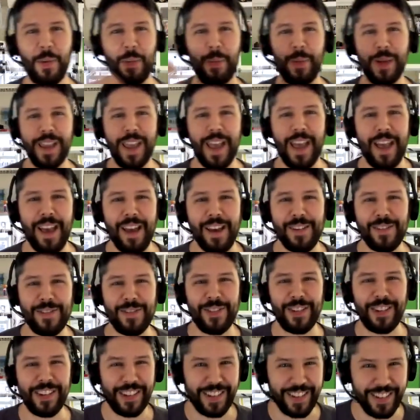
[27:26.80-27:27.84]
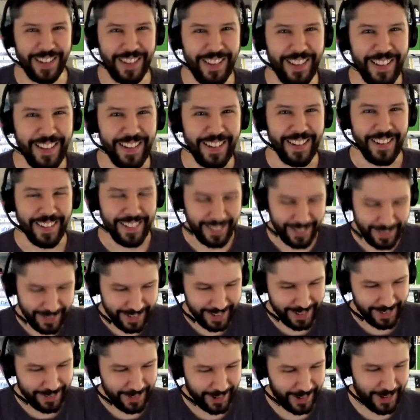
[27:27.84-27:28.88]
We have
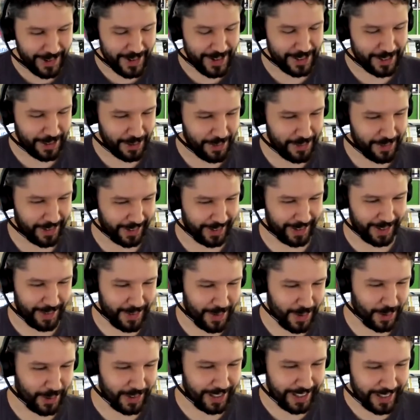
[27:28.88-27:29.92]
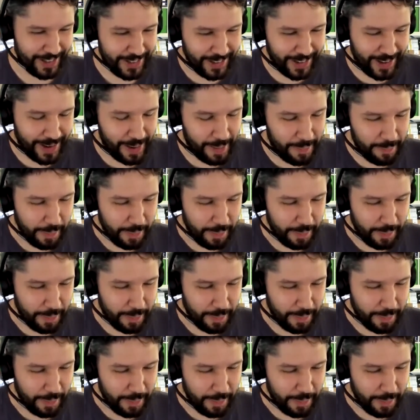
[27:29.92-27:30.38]
oh, it's so fun to have colleagues.